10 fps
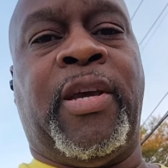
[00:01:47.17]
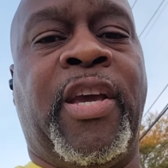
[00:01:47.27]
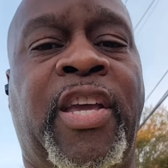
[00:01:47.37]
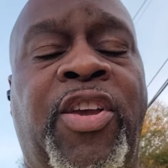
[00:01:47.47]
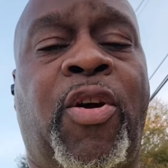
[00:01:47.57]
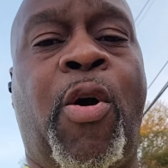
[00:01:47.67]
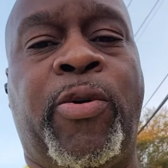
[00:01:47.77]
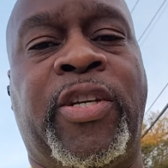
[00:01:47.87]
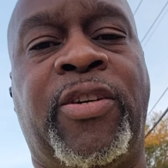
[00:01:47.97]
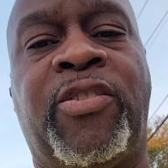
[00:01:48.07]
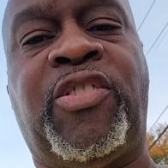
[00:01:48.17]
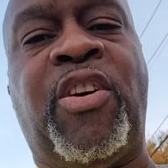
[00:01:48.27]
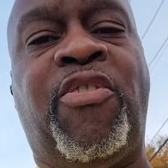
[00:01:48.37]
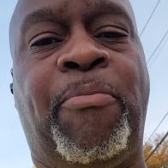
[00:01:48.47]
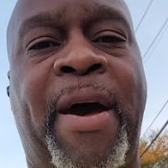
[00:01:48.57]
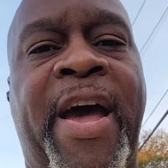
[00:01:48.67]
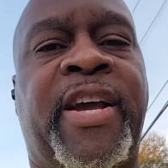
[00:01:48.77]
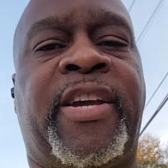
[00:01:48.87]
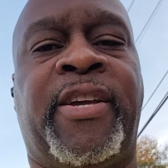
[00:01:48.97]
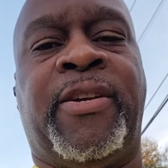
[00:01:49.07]
And you're holding yourself
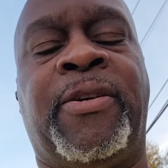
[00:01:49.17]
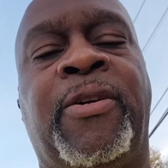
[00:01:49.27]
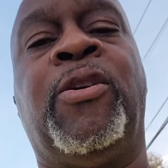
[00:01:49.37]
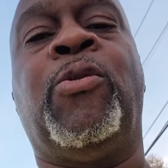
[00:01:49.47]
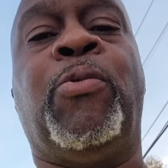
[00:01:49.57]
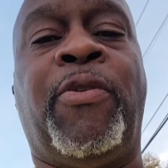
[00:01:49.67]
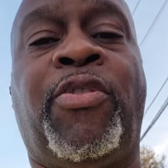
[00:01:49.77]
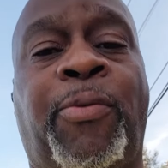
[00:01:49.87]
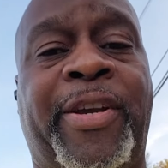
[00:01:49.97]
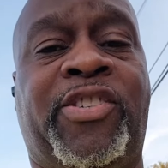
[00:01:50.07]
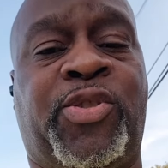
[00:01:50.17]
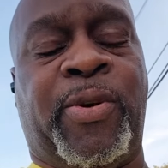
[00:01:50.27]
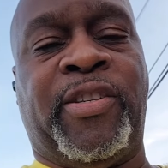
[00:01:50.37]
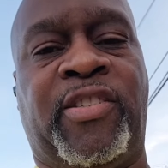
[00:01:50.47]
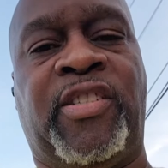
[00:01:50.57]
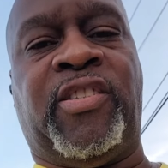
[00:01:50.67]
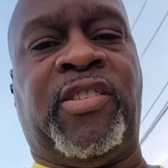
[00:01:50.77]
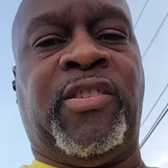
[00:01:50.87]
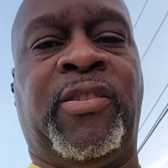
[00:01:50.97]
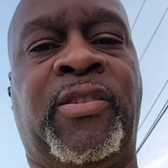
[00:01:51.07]
back with three
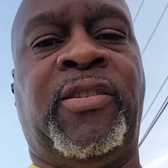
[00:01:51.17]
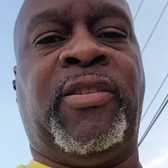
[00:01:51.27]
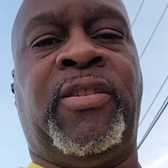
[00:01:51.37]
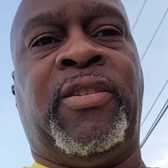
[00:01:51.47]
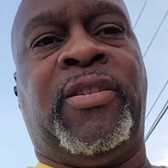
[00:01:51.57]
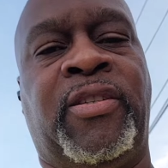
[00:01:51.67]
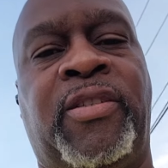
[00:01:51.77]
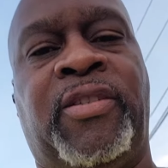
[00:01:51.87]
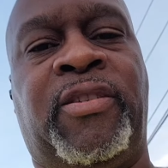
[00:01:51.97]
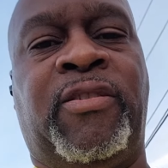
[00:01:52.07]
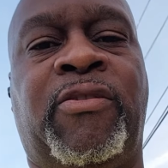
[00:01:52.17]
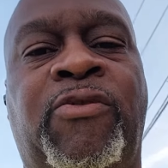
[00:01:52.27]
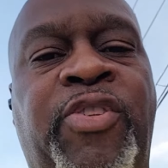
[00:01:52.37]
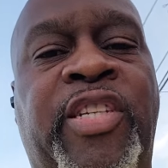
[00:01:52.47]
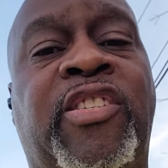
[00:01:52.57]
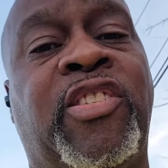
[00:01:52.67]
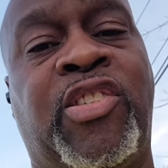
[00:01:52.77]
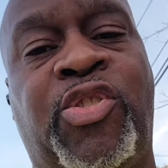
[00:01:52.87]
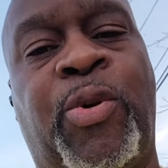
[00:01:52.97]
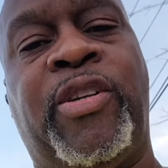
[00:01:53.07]
choices. Fix the
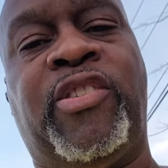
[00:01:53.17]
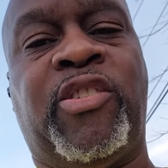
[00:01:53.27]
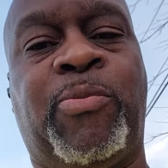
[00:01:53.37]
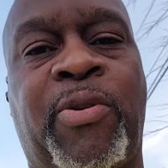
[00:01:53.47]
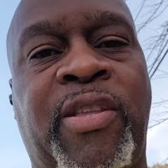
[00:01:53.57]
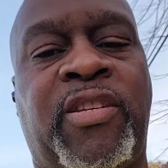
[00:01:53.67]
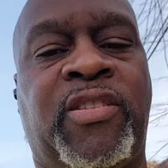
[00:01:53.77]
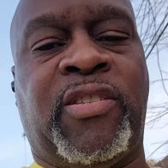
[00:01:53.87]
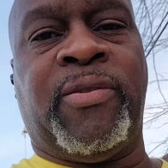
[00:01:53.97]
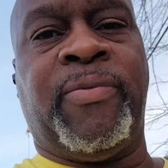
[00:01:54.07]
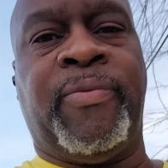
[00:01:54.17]
choices, brothers.